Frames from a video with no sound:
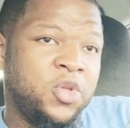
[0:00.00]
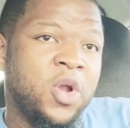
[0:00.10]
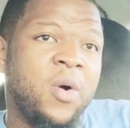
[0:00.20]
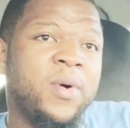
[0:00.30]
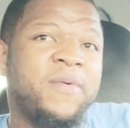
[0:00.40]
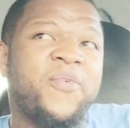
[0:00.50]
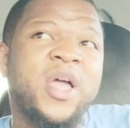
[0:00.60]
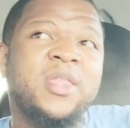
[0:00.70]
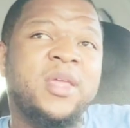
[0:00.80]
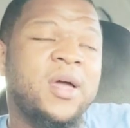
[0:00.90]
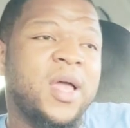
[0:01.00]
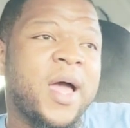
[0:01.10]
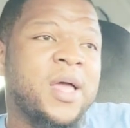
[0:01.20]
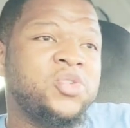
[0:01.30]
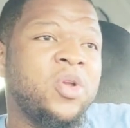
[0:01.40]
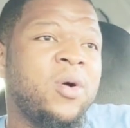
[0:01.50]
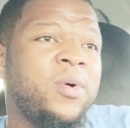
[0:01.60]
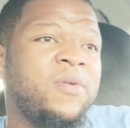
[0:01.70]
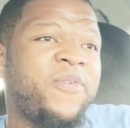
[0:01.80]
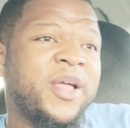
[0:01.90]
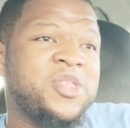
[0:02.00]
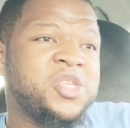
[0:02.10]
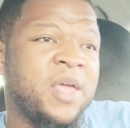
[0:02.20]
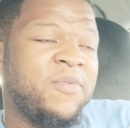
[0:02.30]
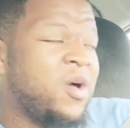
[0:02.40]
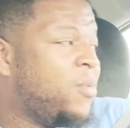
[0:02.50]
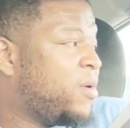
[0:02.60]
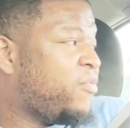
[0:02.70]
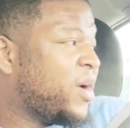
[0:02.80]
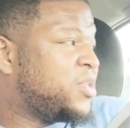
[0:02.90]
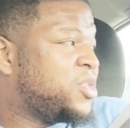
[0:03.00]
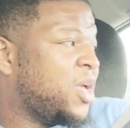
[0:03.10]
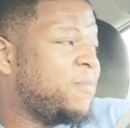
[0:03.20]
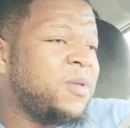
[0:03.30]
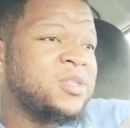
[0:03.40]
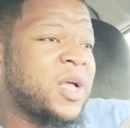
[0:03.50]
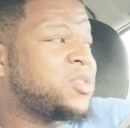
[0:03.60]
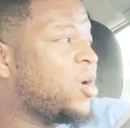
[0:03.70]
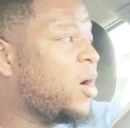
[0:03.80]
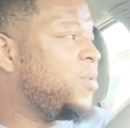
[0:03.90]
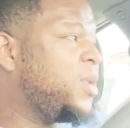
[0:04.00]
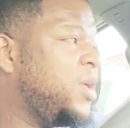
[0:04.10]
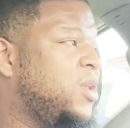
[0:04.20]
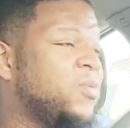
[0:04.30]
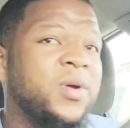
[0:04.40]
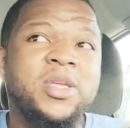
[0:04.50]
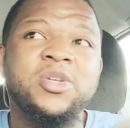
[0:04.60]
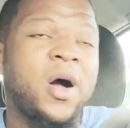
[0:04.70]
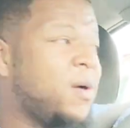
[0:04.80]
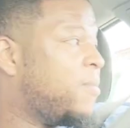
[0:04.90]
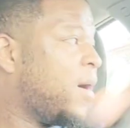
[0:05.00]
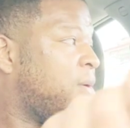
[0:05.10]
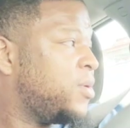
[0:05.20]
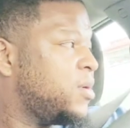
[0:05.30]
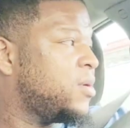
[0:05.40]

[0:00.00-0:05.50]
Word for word: You don't want to fight the young guys. You don't want to fight the if you don't want to fight the champions. That's all we need to really talk about.